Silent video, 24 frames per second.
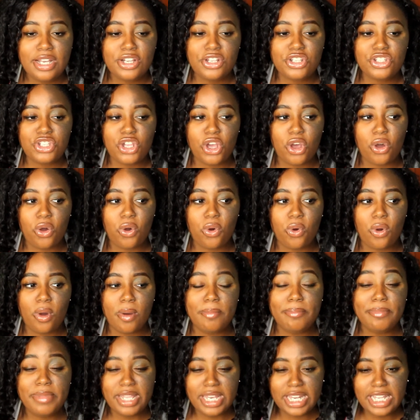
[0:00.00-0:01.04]
So
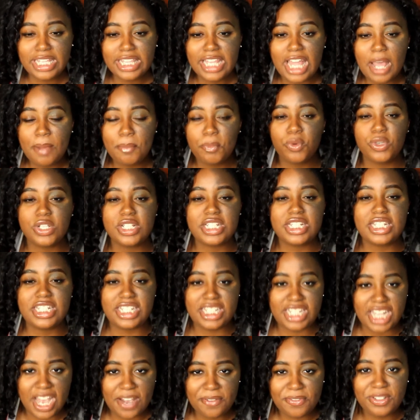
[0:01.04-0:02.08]
meeting them was
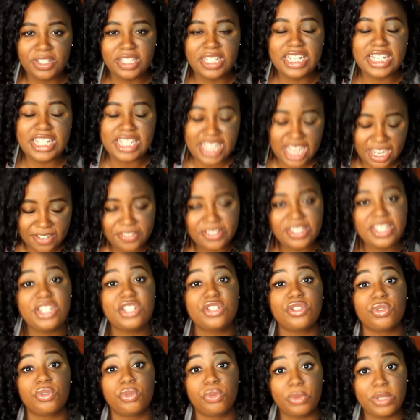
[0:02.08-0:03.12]
definitely, definitely
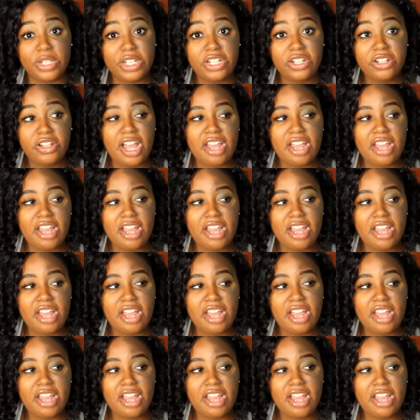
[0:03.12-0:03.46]
surreal.